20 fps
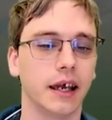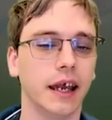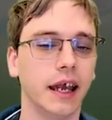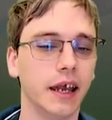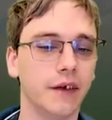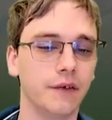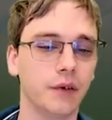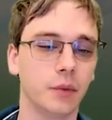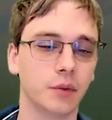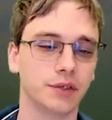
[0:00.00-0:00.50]

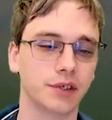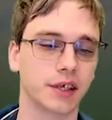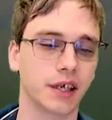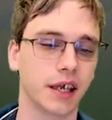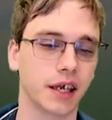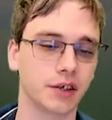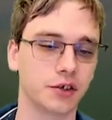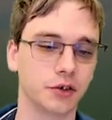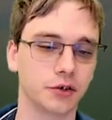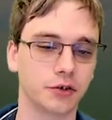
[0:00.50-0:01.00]
If it was
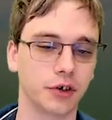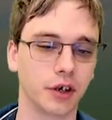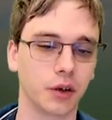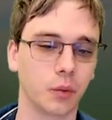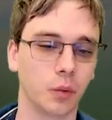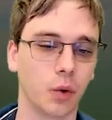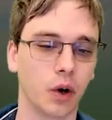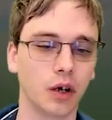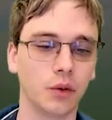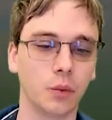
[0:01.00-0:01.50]
kicked, you create a
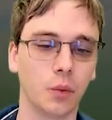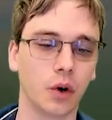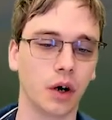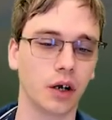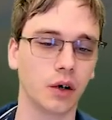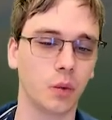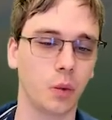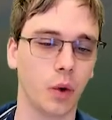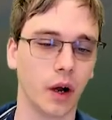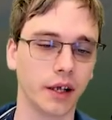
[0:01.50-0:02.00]

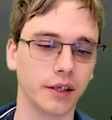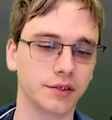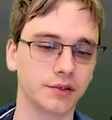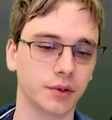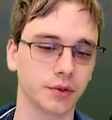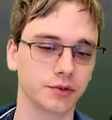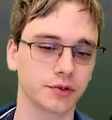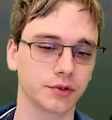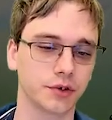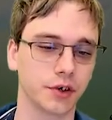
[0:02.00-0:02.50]
1/1 white
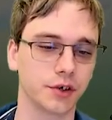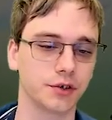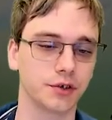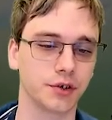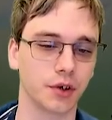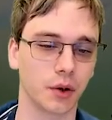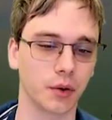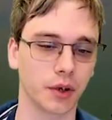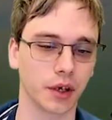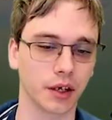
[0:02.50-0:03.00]
soldier creature
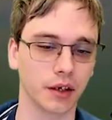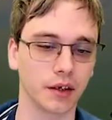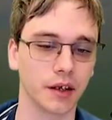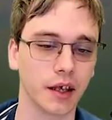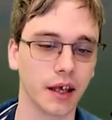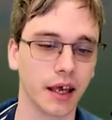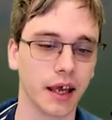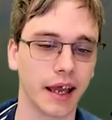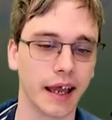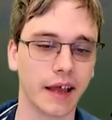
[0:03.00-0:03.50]
token,
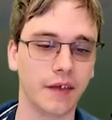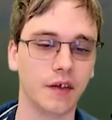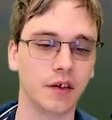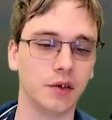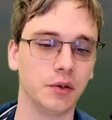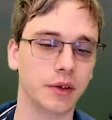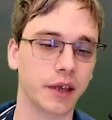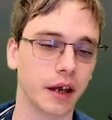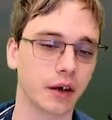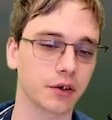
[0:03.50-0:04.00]
and then
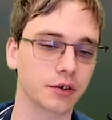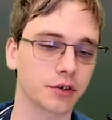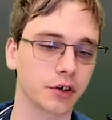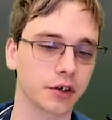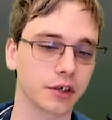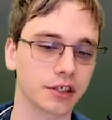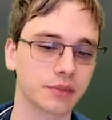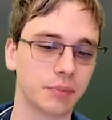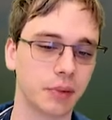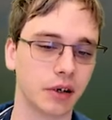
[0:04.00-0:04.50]
you counter
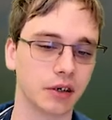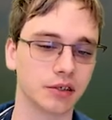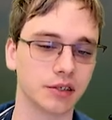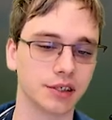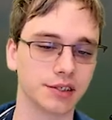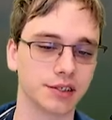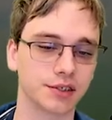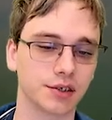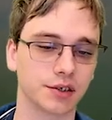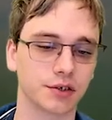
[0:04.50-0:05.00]
target spell
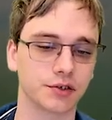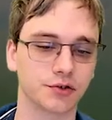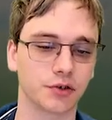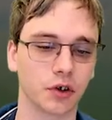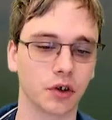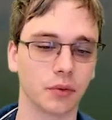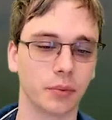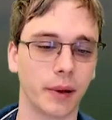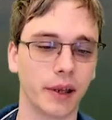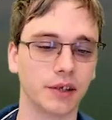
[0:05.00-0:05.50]
unless its
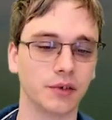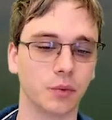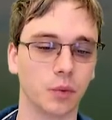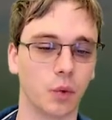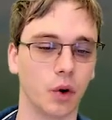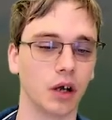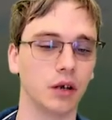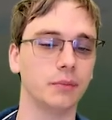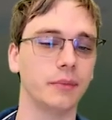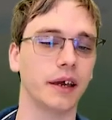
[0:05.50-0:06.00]
controller pays
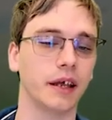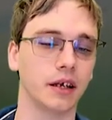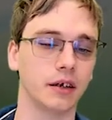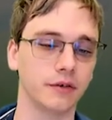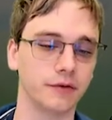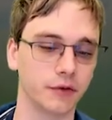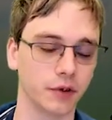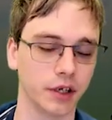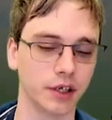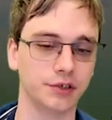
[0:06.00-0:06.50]
1
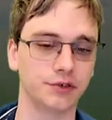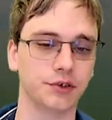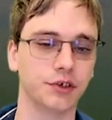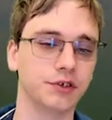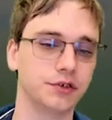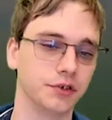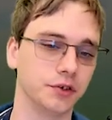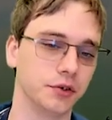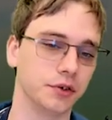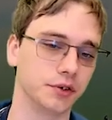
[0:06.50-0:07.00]
mana for each
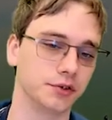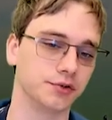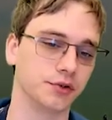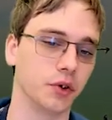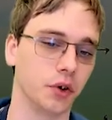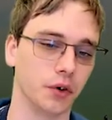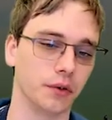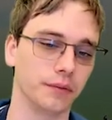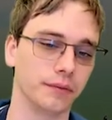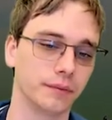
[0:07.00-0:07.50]
creature you
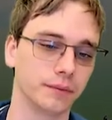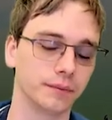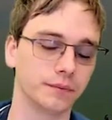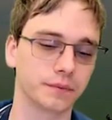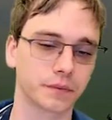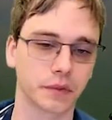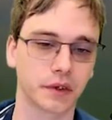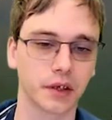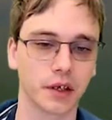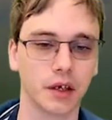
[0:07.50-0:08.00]
control.
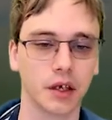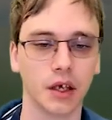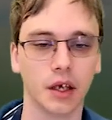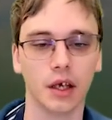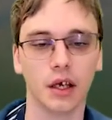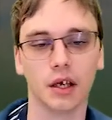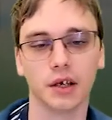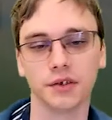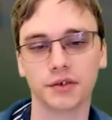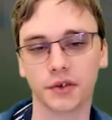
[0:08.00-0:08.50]

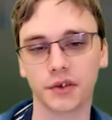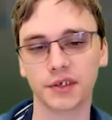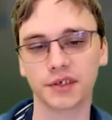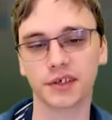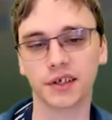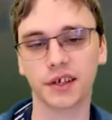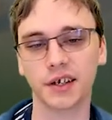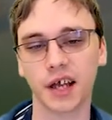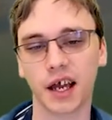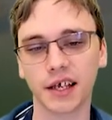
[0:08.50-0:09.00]
So this
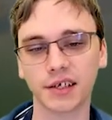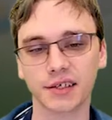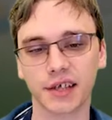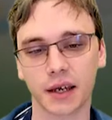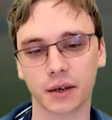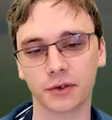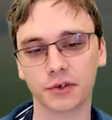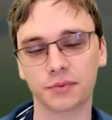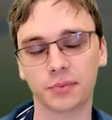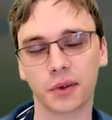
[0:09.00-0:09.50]
is a nice
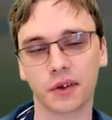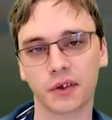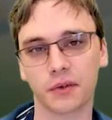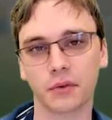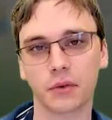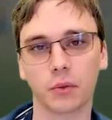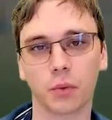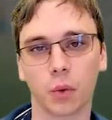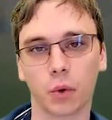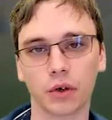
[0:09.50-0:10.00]
counter spell that
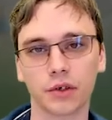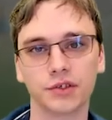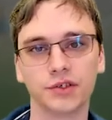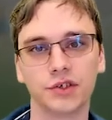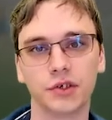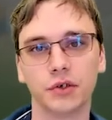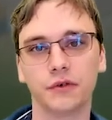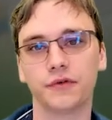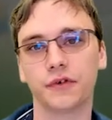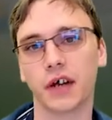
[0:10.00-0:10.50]

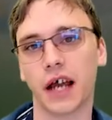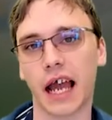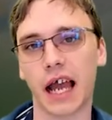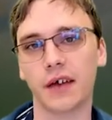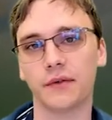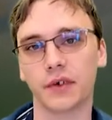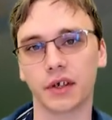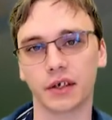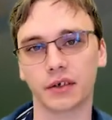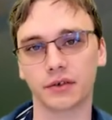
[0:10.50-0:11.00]
rewards you for
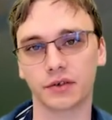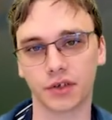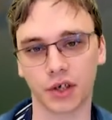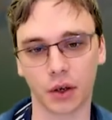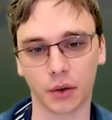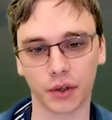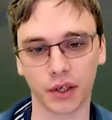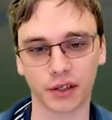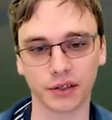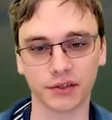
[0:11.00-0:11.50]
having
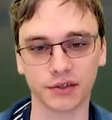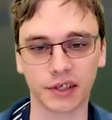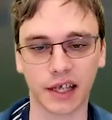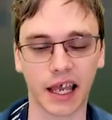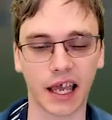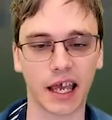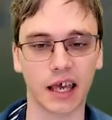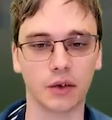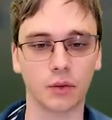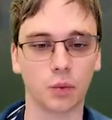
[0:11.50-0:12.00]
tokens,
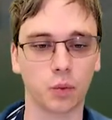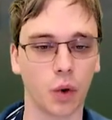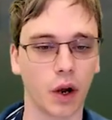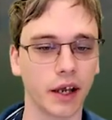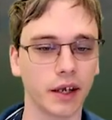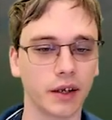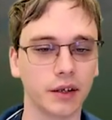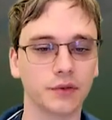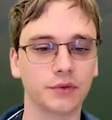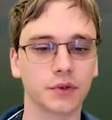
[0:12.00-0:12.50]
and
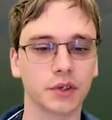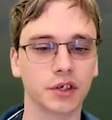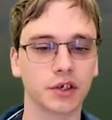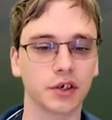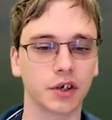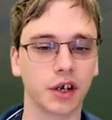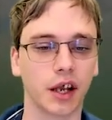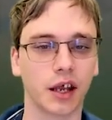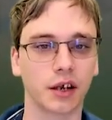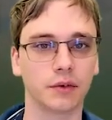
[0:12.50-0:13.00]
white is really
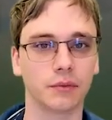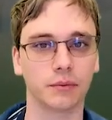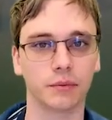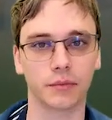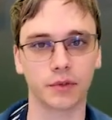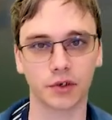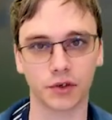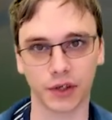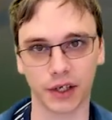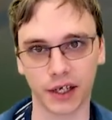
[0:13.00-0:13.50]
good at
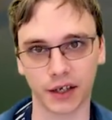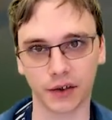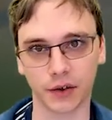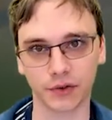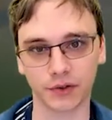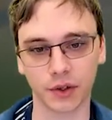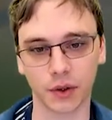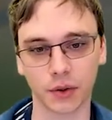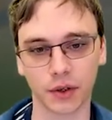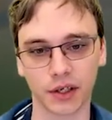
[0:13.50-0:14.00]
creating
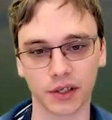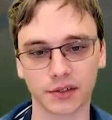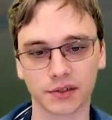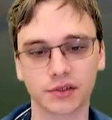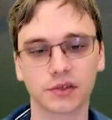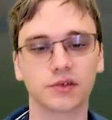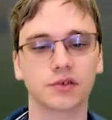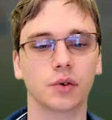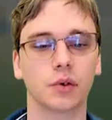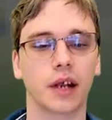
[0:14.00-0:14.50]
those
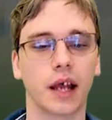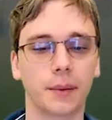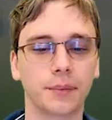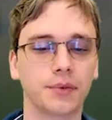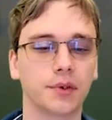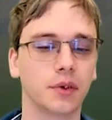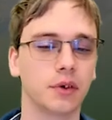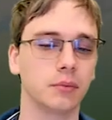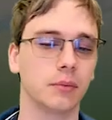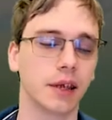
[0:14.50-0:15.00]
tokens, so it
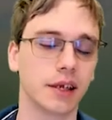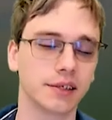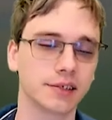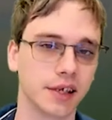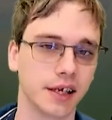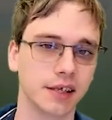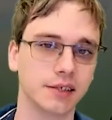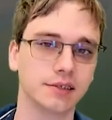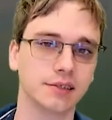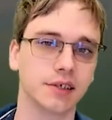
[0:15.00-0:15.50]
absolutely makes
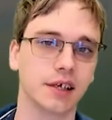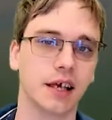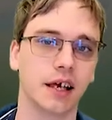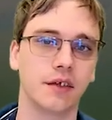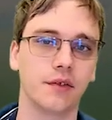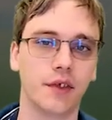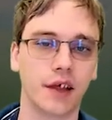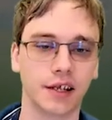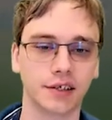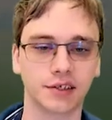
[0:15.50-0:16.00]
sense
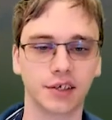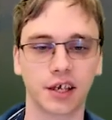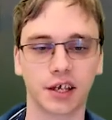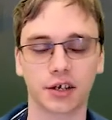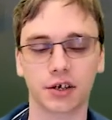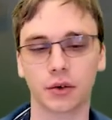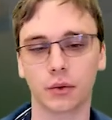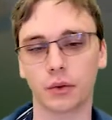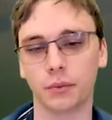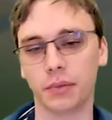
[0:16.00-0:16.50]
that its
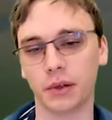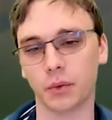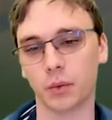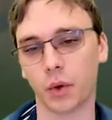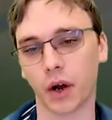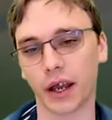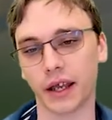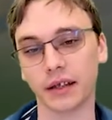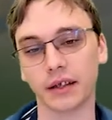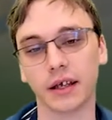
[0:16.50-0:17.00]
kicker would be
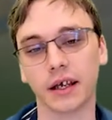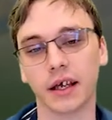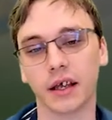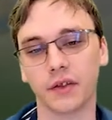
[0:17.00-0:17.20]
white.